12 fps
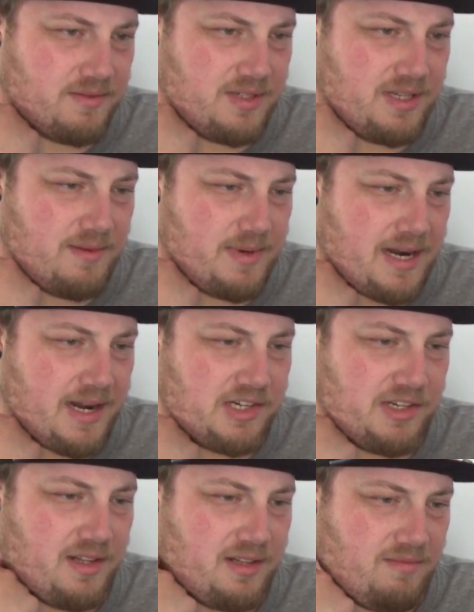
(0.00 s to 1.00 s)
we'll see him in
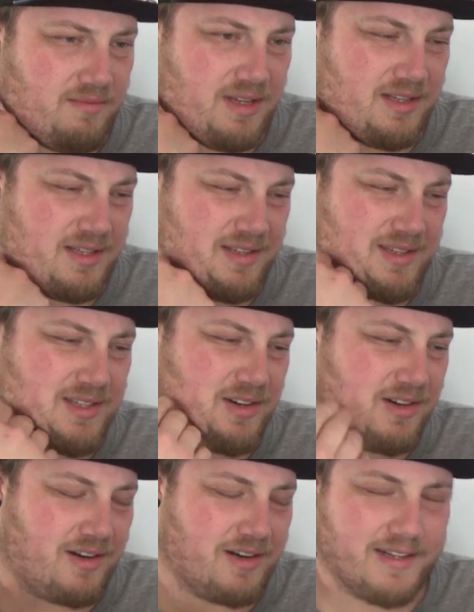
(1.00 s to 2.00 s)
action. There's
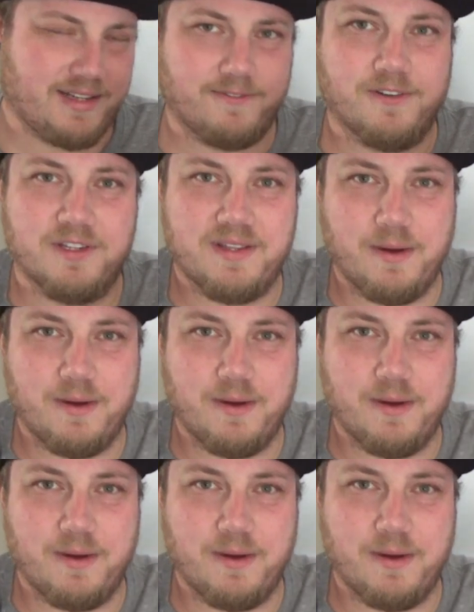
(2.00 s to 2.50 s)
not a lot of difference.